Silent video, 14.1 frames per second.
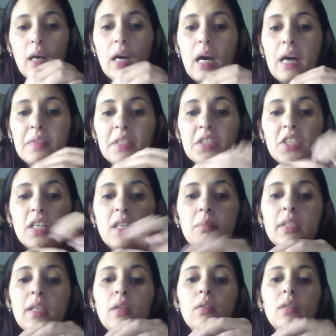At the
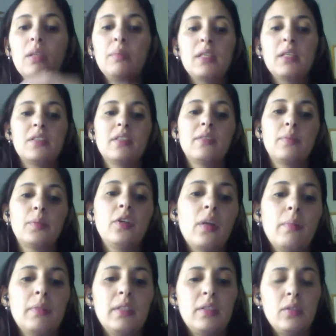time, the only master's
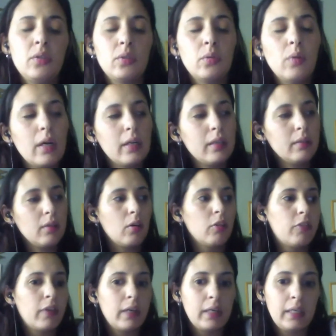programs in Uruguay
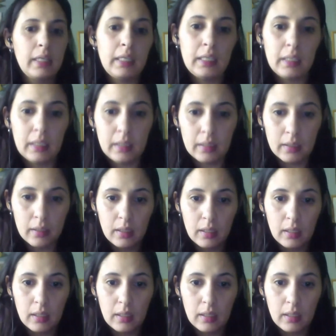offering,